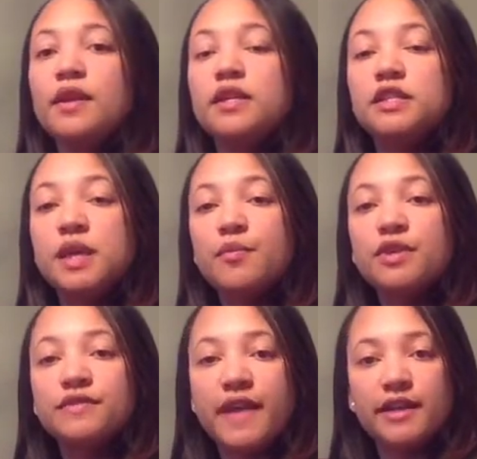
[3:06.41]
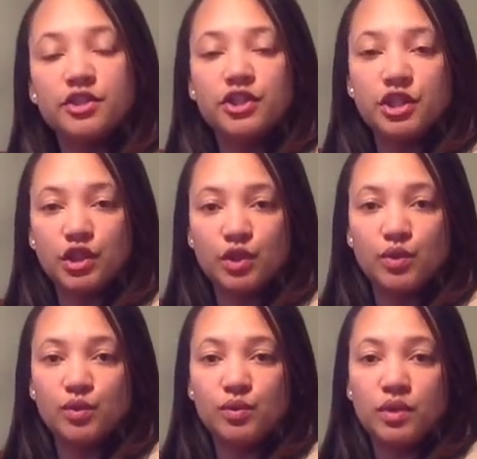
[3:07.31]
Some risk factors include